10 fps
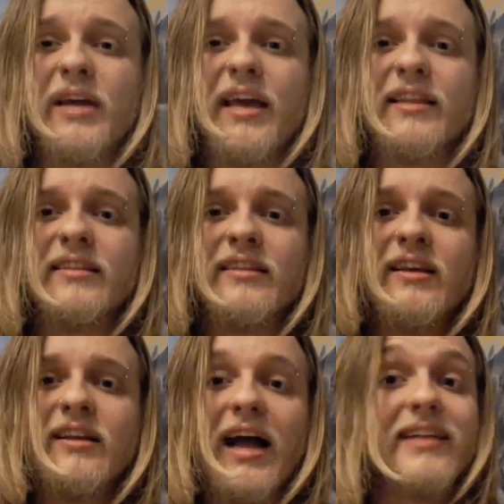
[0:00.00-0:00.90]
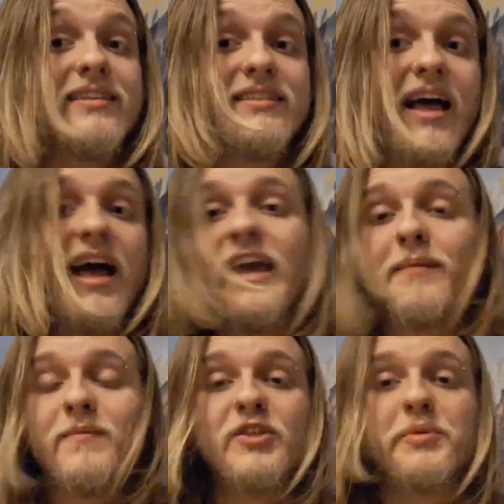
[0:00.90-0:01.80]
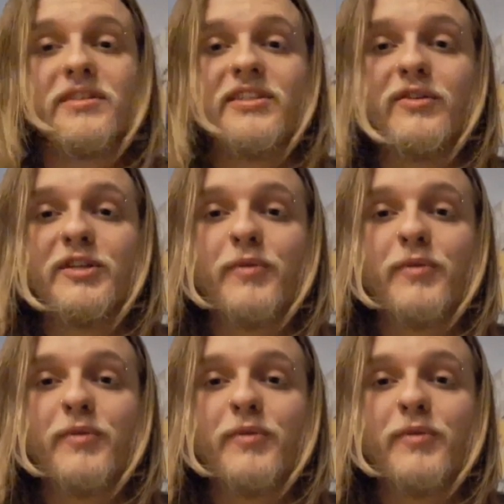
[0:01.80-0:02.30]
and at the time this was the only